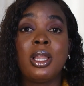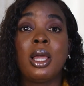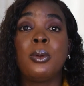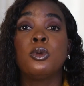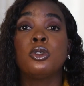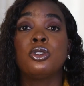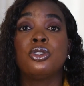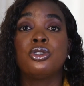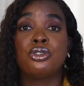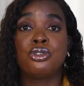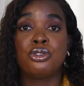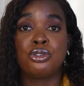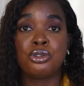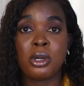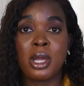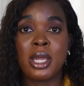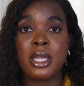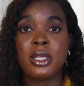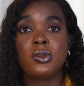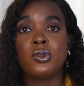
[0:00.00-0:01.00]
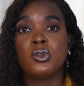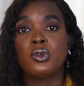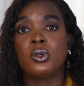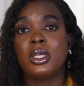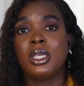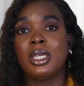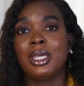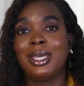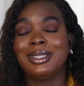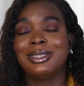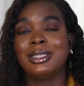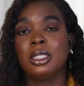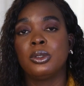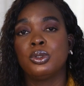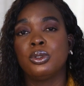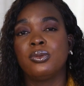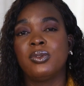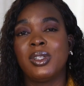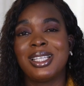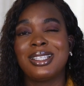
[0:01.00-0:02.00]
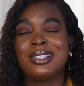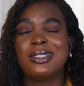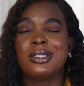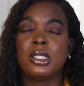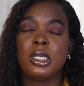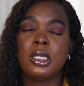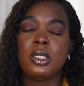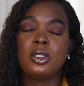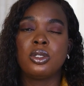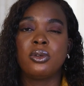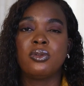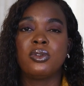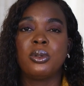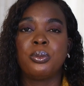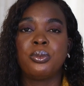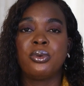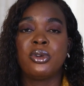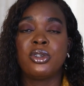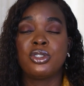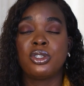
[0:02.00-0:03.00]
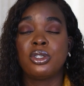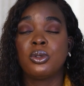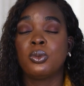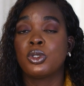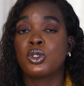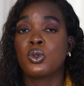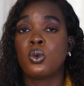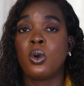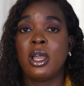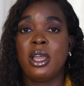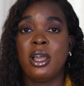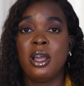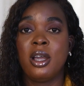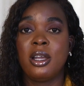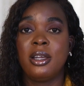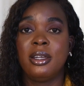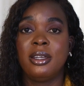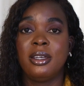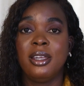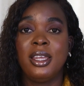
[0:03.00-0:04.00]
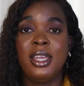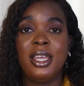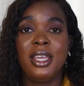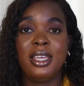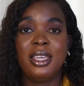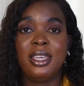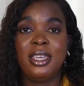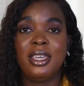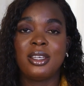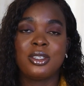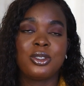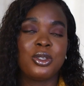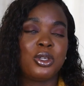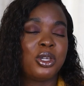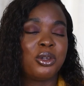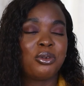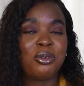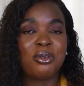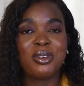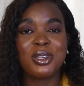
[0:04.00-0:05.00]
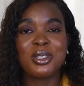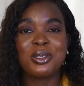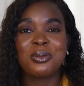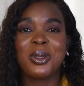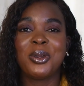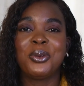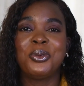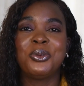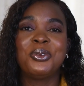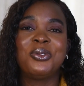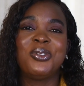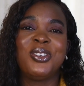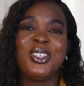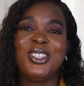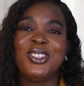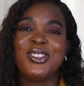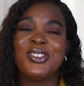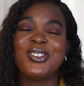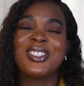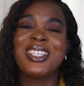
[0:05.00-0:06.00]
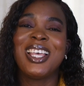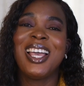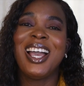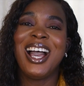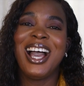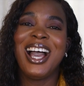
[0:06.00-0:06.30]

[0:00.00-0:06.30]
I was trying to get out of that state of depression. It was quite hard. Yeah, so you can refer to my old videos.